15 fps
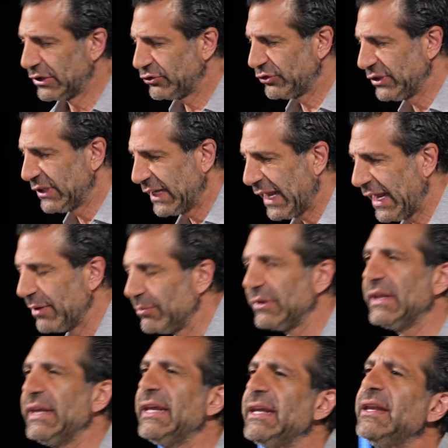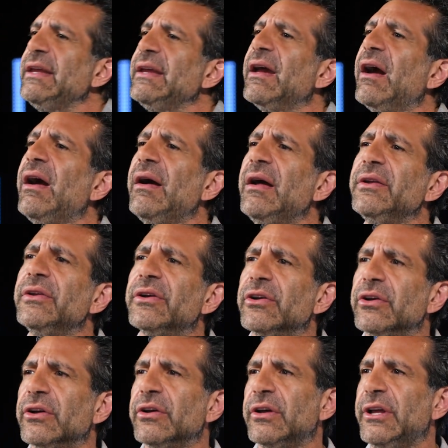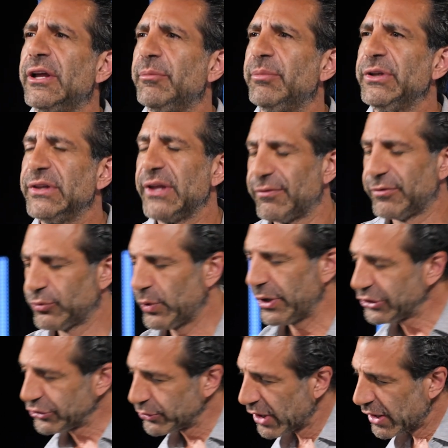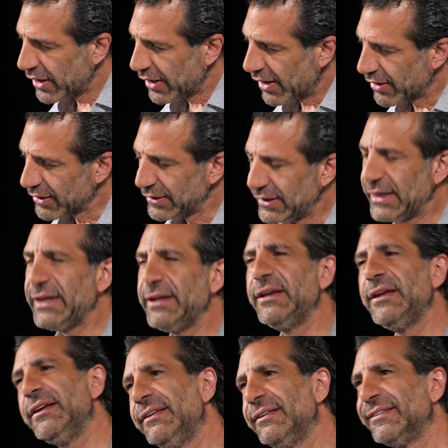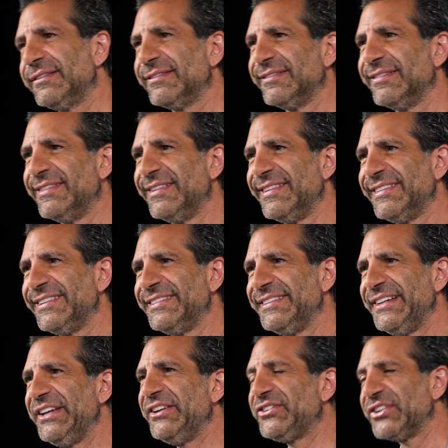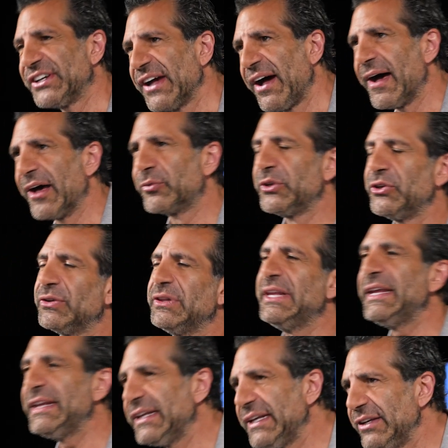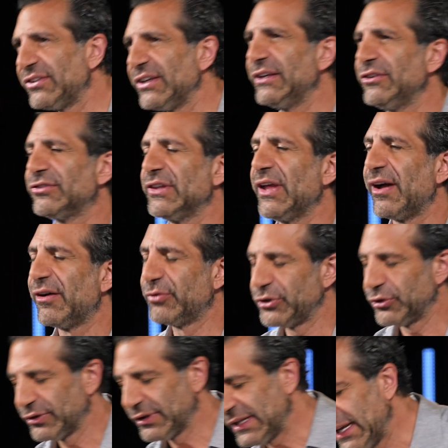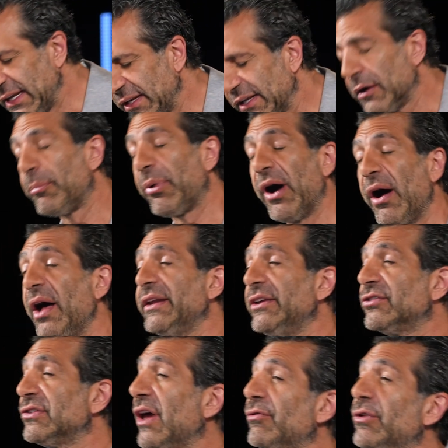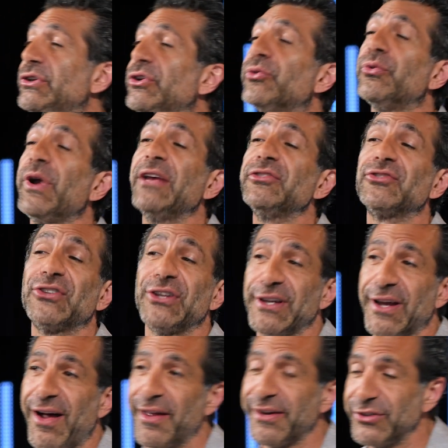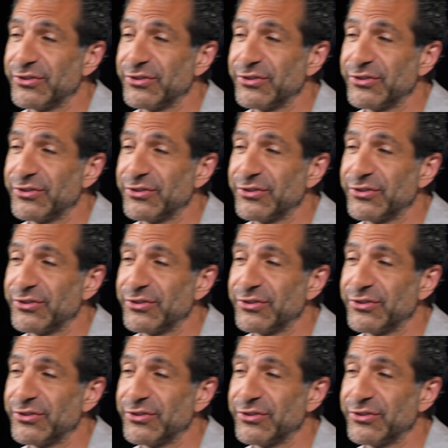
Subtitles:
she came leaning on her beloved. When you are leaning into God, when you're leaning into his love, when you're leaning upon his love, when you're resting on